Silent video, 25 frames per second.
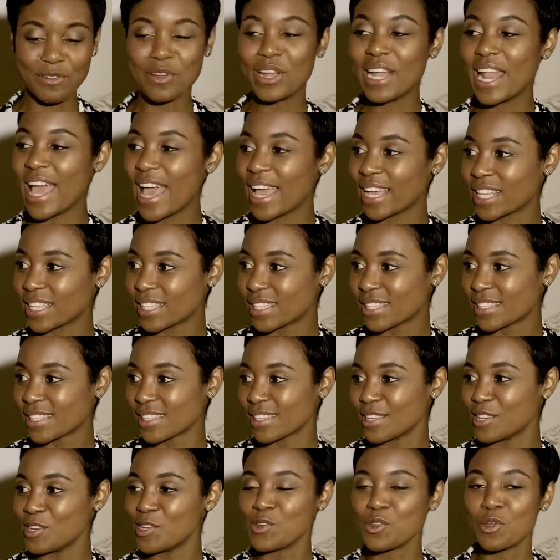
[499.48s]

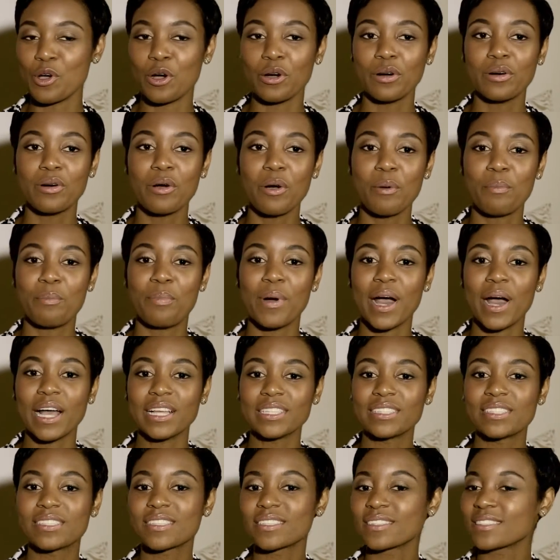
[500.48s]
relax, you know,
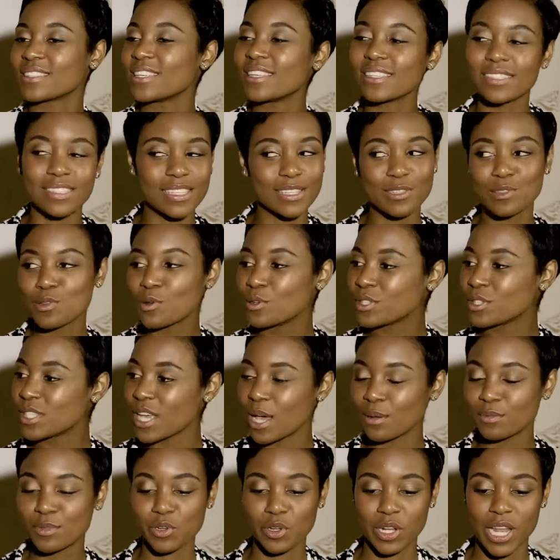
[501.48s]
but there's no
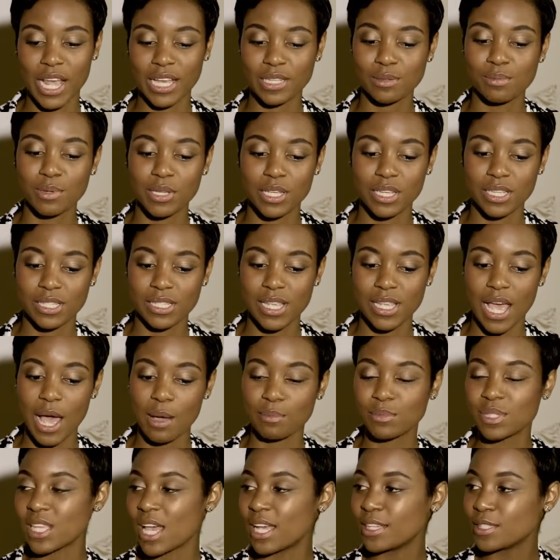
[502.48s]
time to relax because
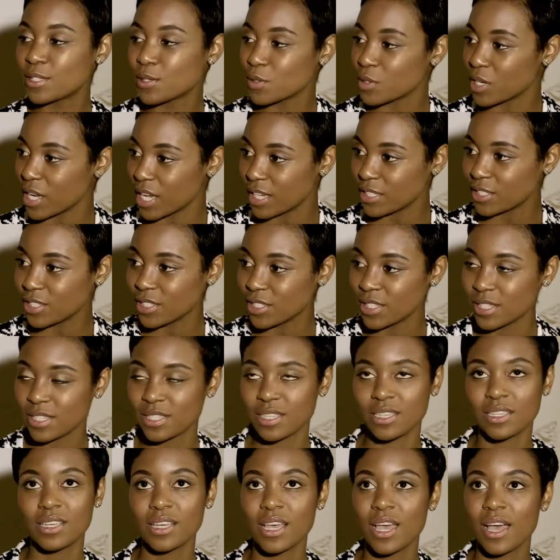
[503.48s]
I'm signed to an
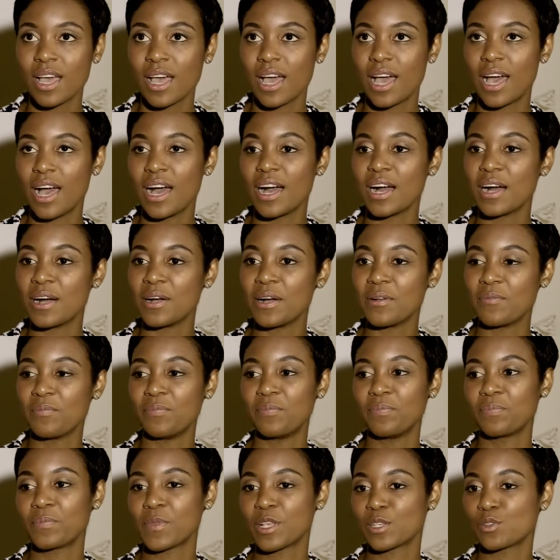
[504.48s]
agency.
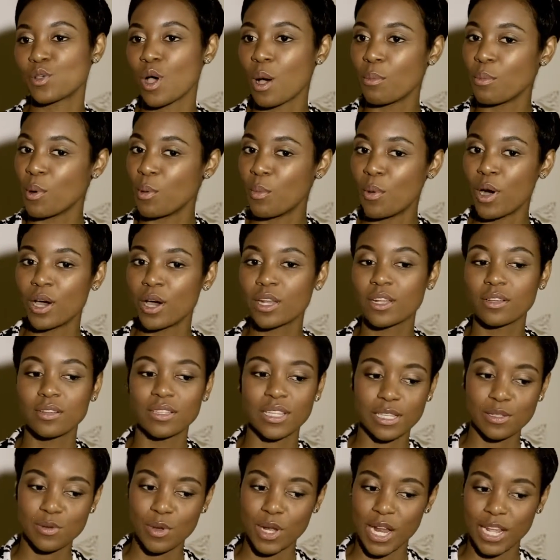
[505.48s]
So I'm a
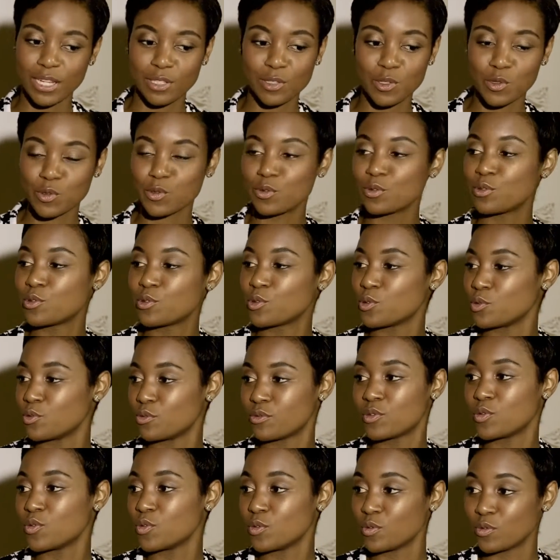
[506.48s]
model. That's what I do
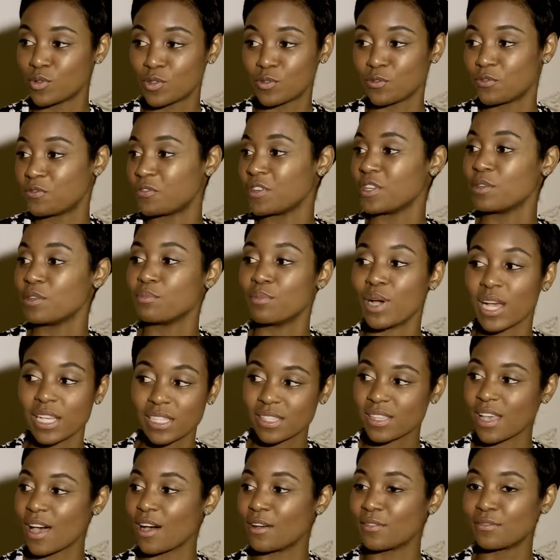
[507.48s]
to feed
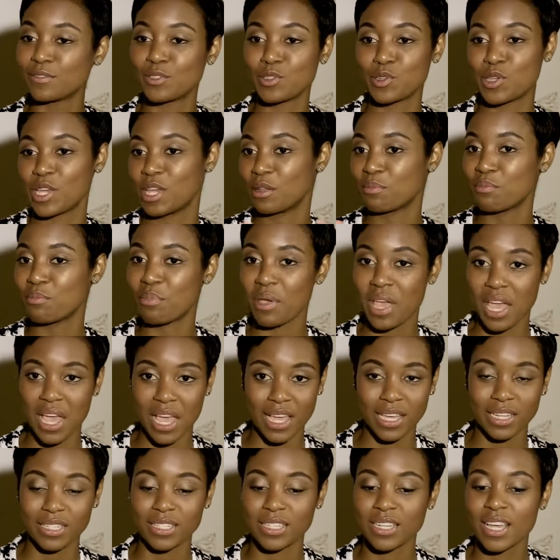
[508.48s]
myself, to get
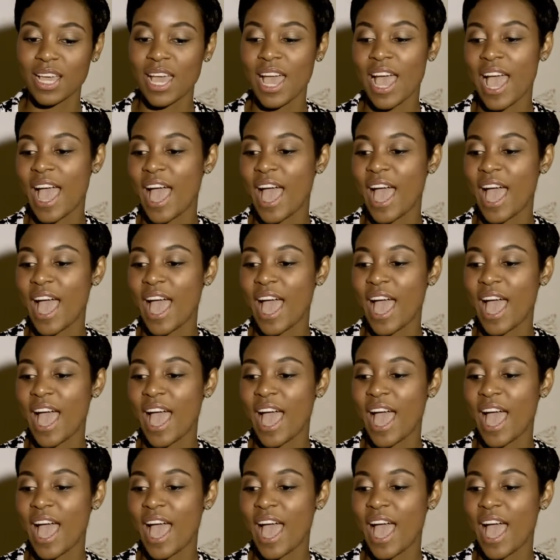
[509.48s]
paid.